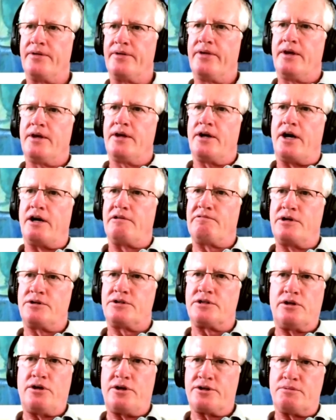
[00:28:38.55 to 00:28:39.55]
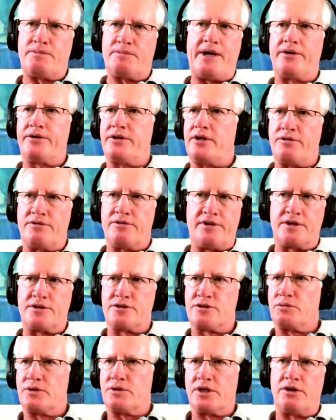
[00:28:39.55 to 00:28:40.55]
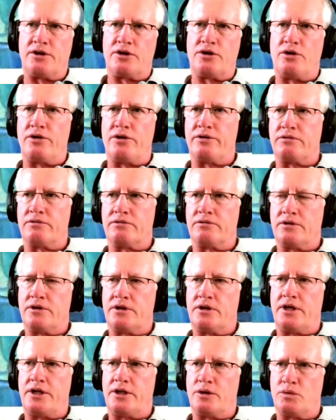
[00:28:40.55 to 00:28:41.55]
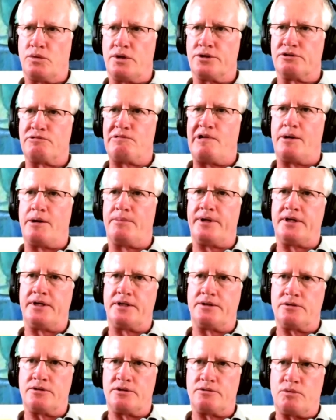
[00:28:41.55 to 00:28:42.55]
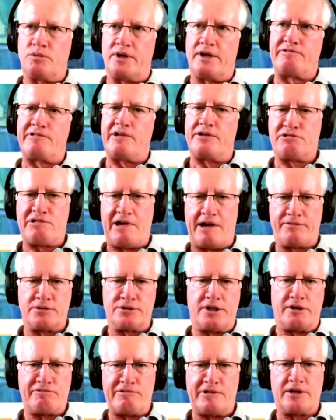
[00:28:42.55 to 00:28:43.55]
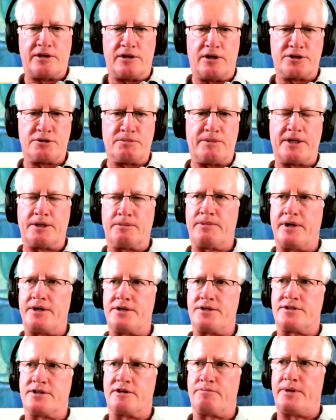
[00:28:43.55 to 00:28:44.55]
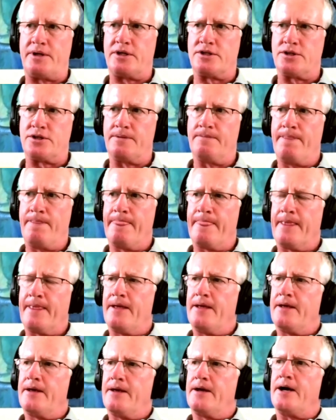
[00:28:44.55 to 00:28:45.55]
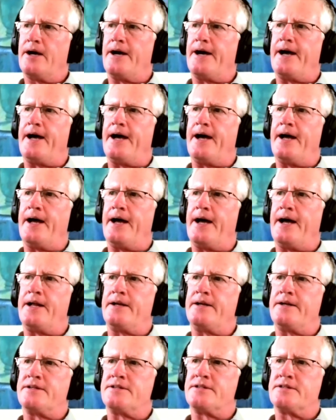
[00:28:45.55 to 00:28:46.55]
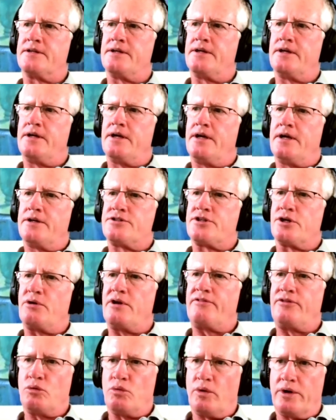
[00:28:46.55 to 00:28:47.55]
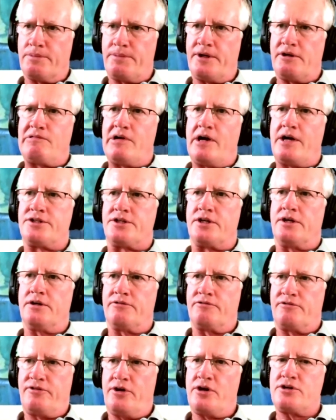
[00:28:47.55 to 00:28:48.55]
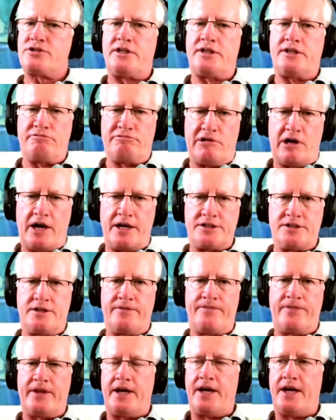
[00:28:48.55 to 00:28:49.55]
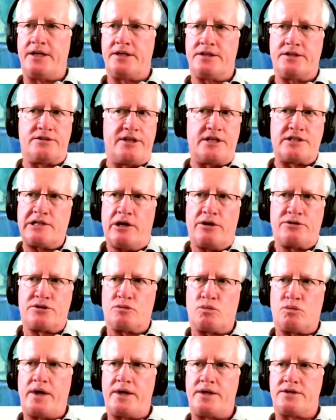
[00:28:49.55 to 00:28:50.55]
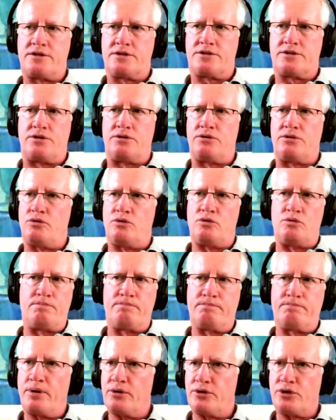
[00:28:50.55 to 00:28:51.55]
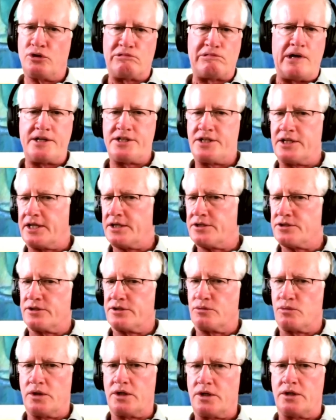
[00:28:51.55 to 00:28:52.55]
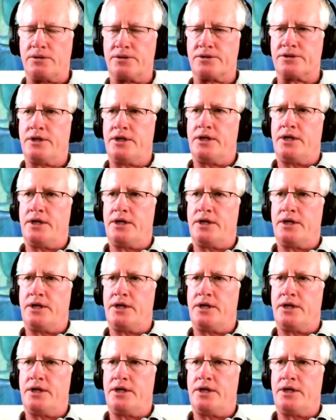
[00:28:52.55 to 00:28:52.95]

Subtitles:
I wrote a lot about, you know, things that were going on in the world around me, and whenever I've travelled, I've written a lot about the places I've been to. And so if you want to be a writer, firstly, write. And there's loads of ways to put your writing into the world.